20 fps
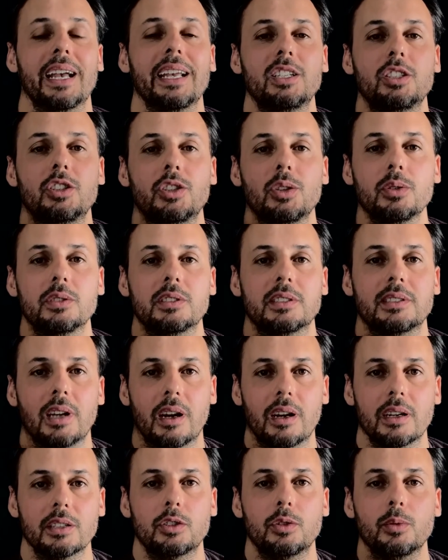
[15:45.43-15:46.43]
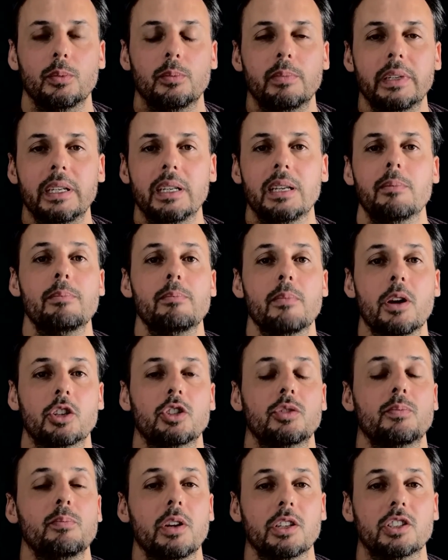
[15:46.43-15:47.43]
it should start to be
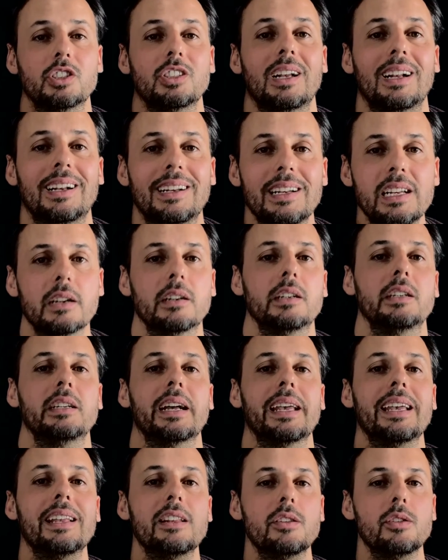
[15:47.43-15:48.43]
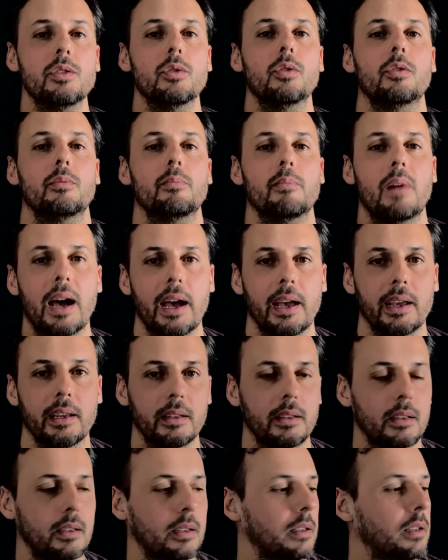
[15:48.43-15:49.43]
much, much clearer in your
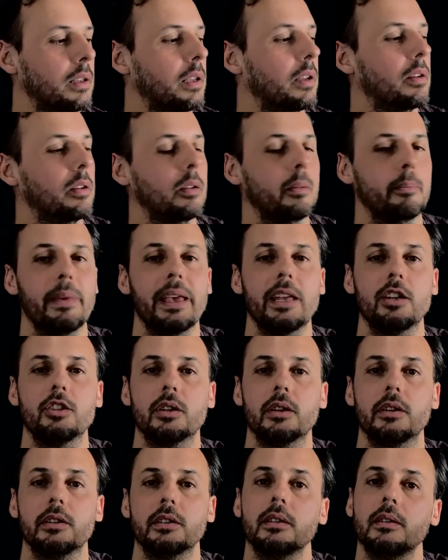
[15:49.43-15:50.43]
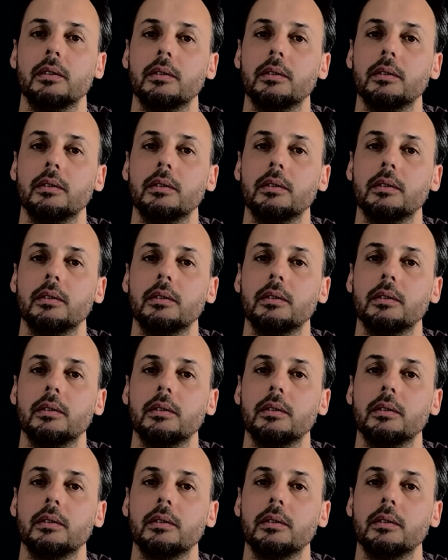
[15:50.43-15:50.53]
mind. Major,